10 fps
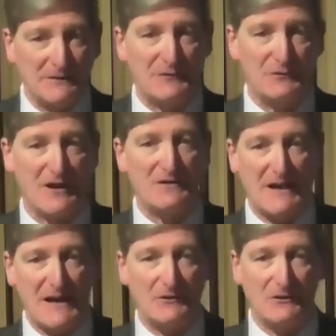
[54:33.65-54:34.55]
If you don't
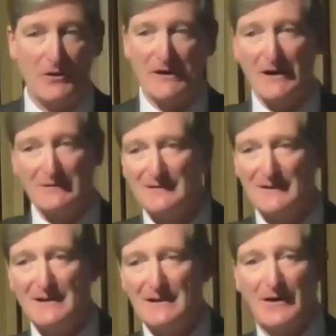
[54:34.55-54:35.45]
have a lawyer
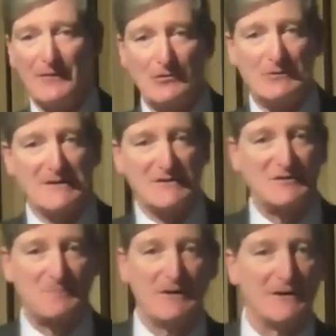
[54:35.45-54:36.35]
of the right
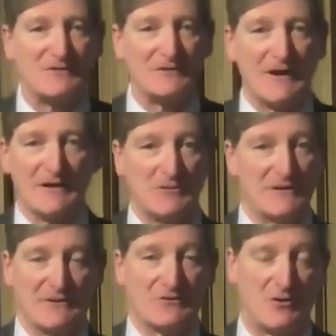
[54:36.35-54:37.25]
experience available
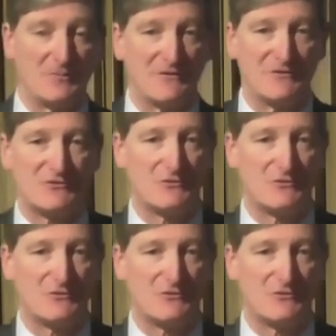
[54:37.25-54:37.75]
in the Commons,